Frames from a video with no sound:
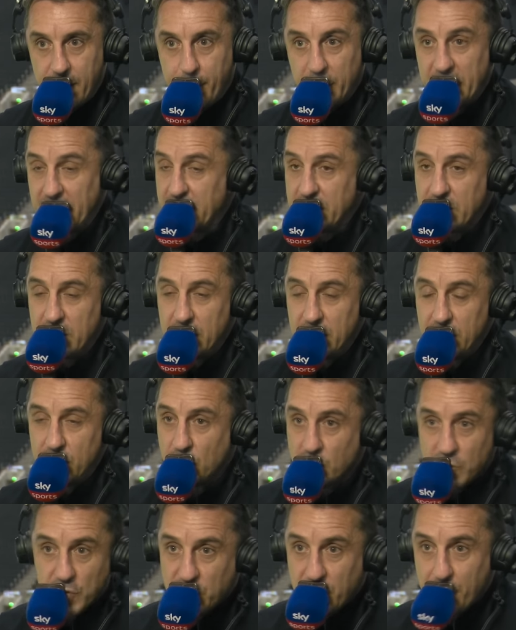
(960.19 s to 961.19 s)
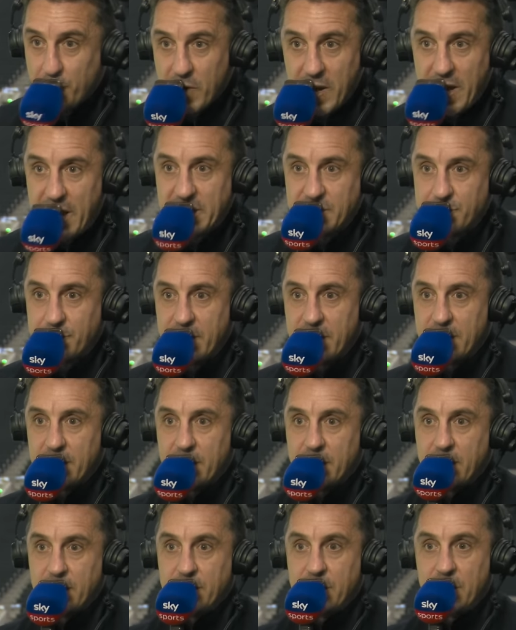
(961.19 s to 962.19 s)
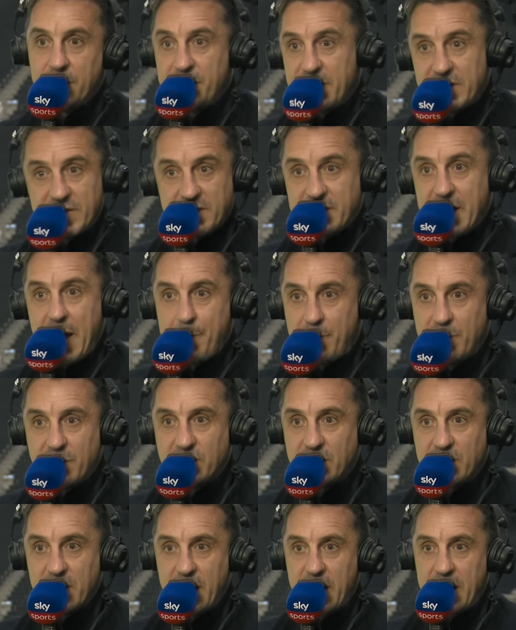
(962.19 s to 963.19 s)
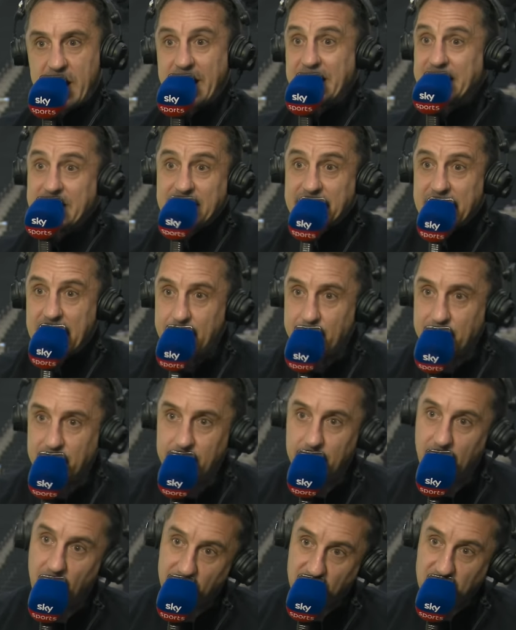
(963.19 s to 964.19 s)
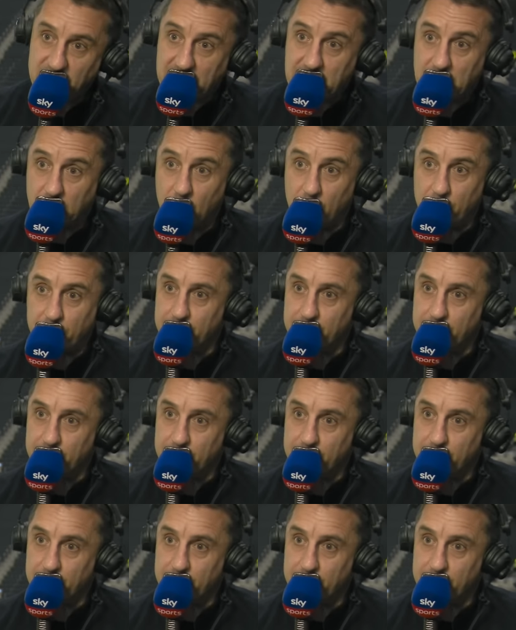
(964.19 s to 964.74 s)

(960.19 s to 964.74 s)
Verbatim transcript: But it doesn't surprise me that this has happened today against the same, obviously, club,